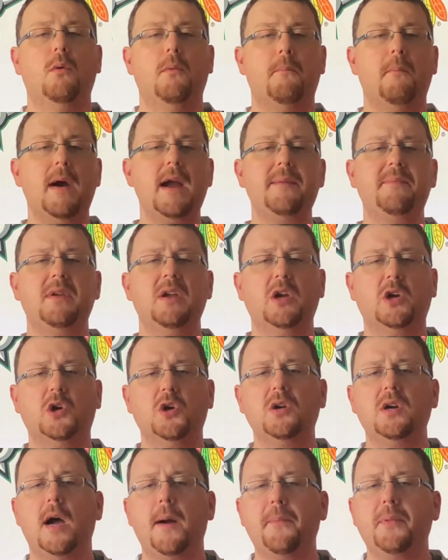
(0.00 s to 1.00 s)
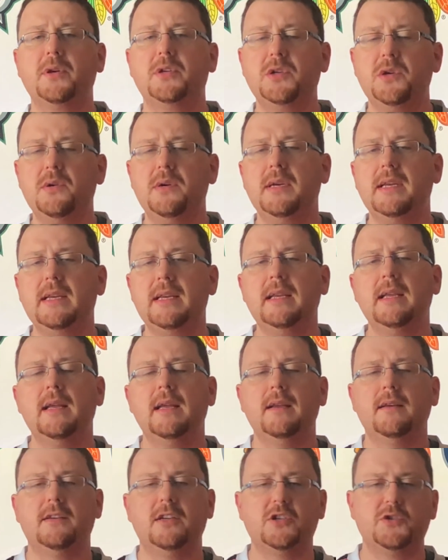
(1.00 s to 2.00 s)
It might be a good
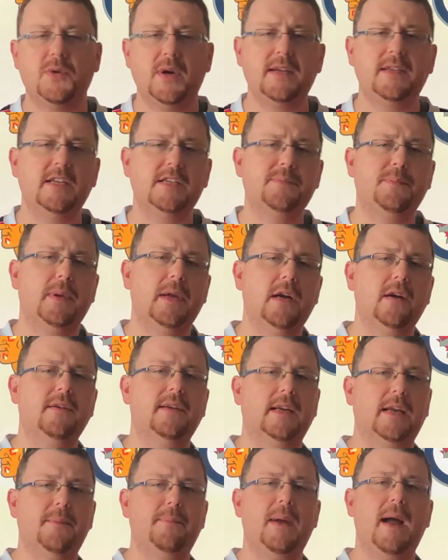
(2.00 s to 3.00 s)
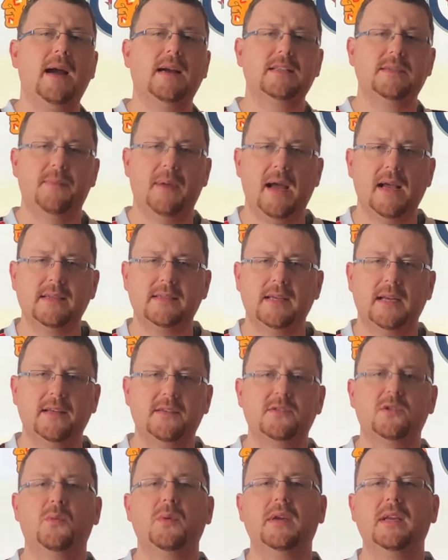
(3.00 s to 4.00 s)
opportunity to trade this player to get back some
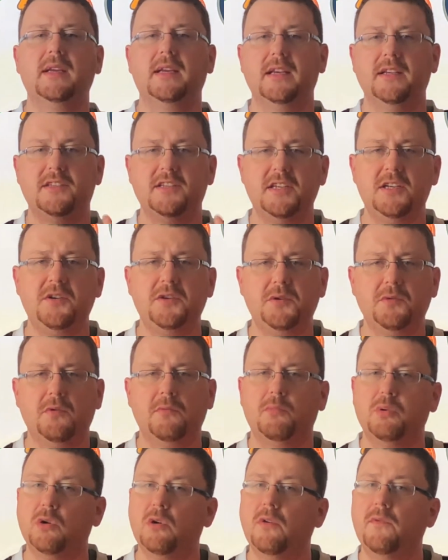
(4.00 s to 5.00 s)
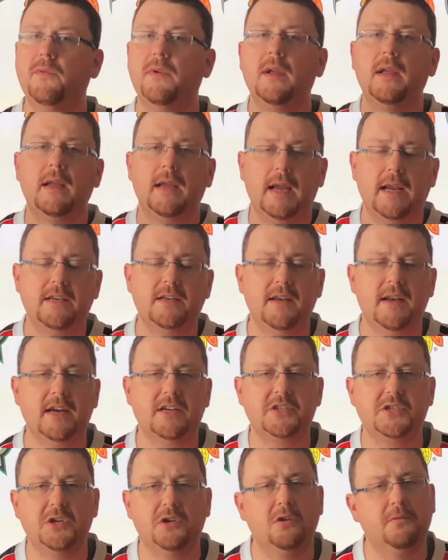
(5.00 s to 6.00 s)
assets so we can continue to improve into
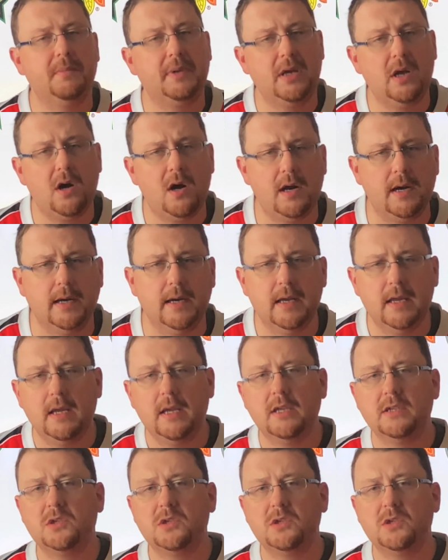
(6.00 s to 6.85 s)
next year and beyond.